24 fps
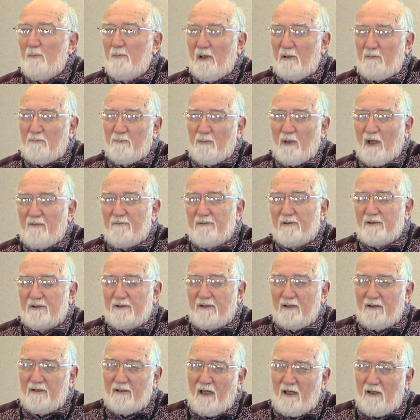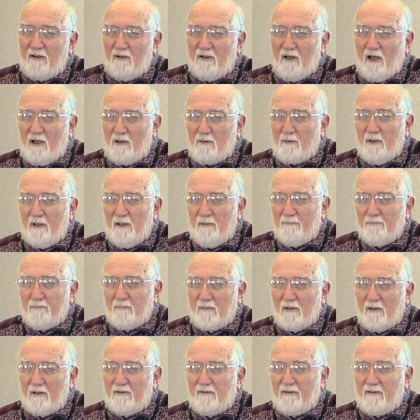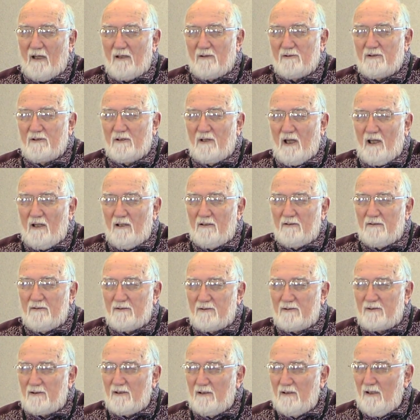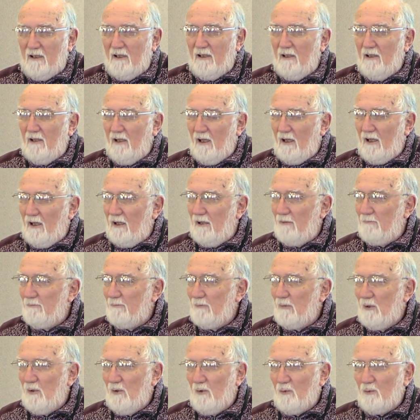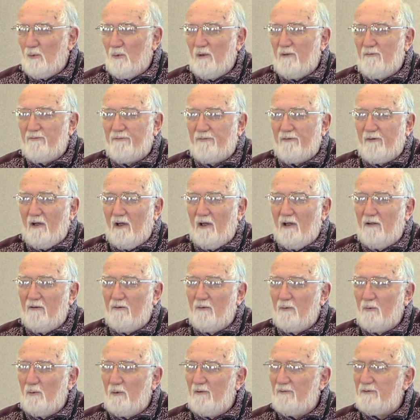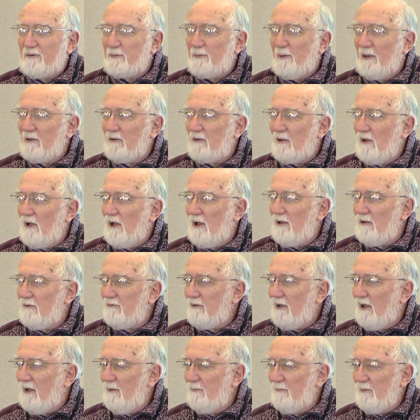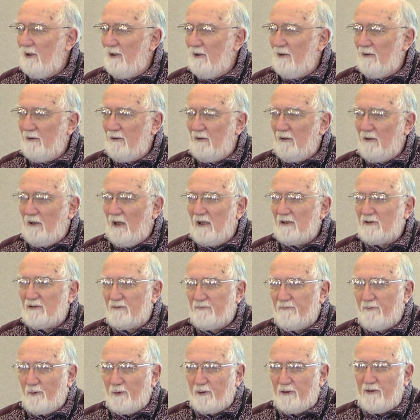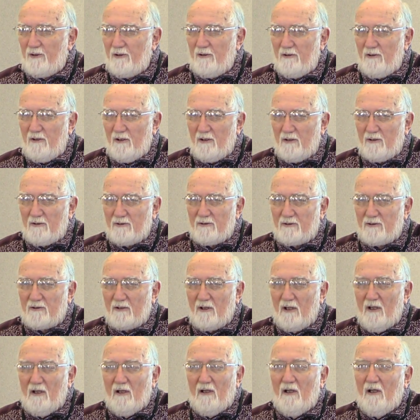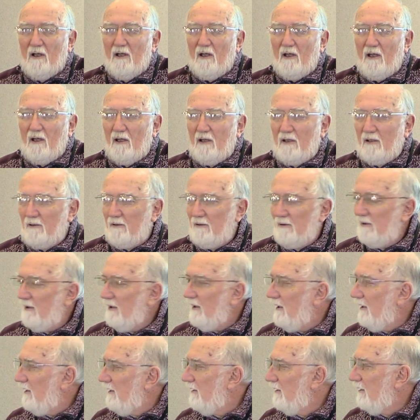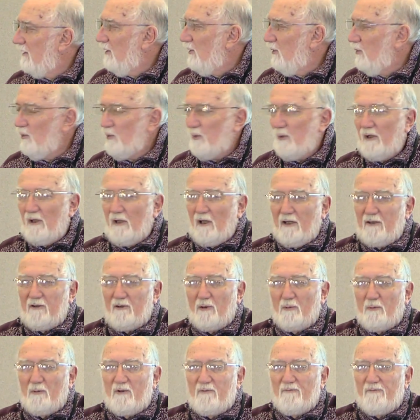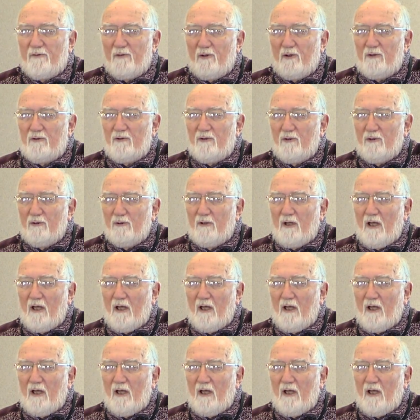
Bed and Breakfast in Gananoque, the Thousand Islands. We've spent a lot of time there in the last 14 years, and we like to refer to